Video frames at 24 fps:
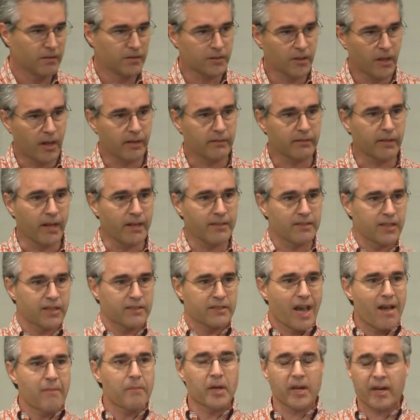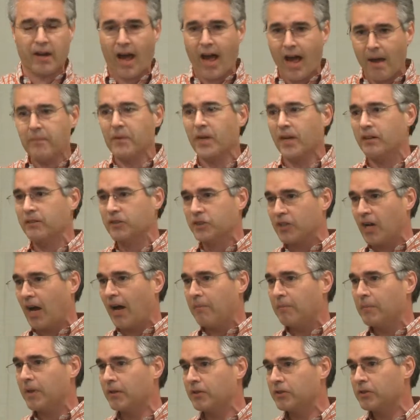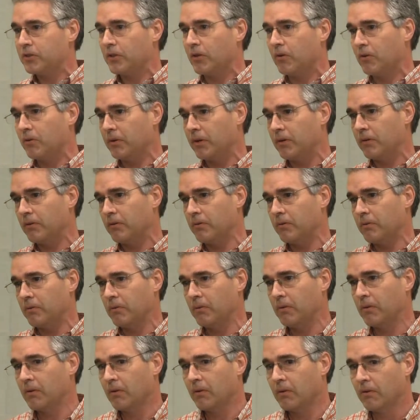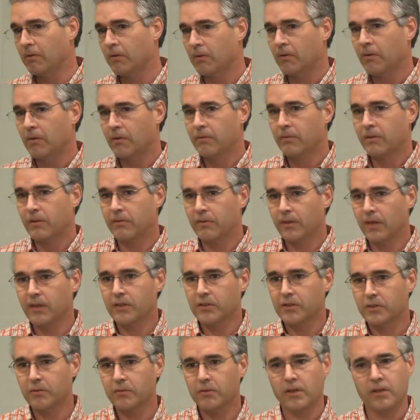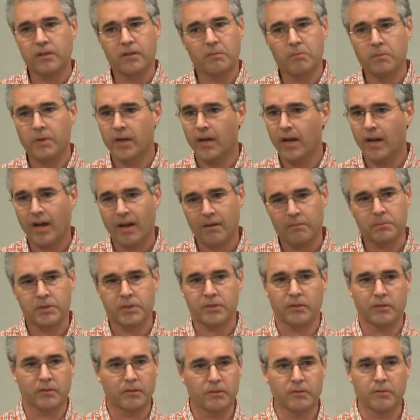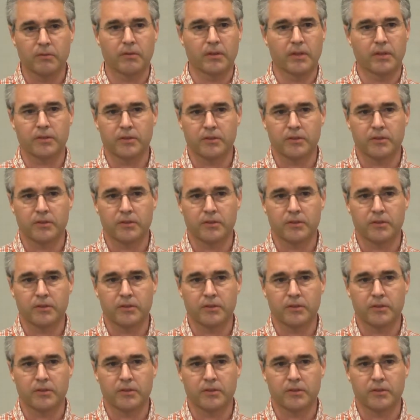like that. He says, I'm gonna show you the things you need to be absolutely